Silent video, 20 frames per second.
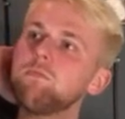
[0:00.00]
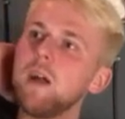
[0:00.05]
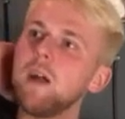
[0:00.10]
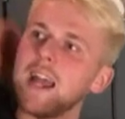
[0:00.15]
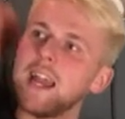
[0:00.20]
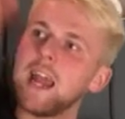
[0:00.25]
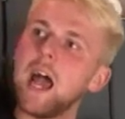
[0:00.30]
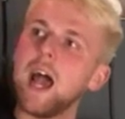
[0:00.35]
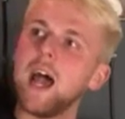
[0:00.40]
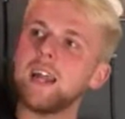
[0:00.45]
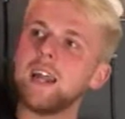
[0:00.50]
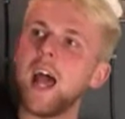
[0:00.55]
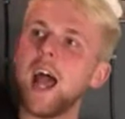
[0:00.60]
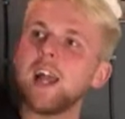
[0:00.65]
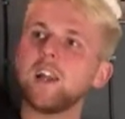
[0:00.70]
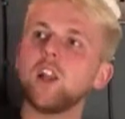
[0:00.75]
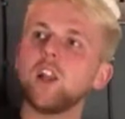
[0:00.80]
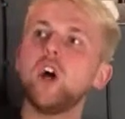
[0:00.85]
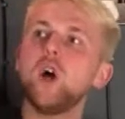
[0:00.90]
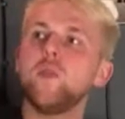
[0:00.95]
And I
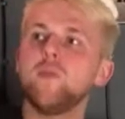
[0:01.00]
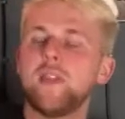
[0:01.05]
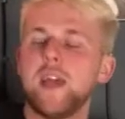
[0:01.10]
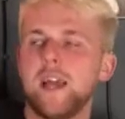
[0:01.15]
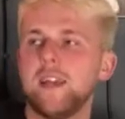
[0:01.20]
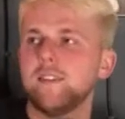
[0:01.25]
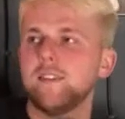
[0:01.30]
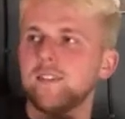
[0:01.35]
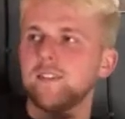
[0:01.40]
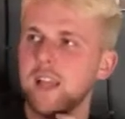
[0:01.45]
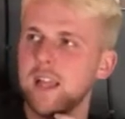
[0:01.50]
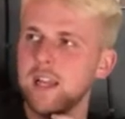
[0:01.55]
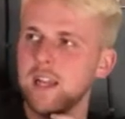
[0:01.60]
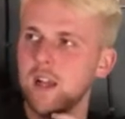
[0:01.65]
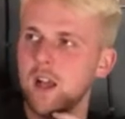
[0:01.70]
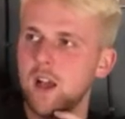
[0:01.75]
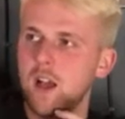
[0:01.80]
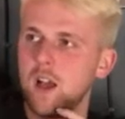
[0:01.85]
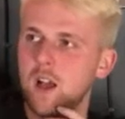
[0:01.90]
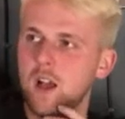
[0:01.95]
learned this in
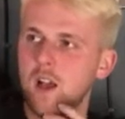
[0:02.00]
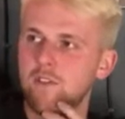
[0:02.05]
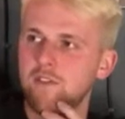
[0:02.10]
a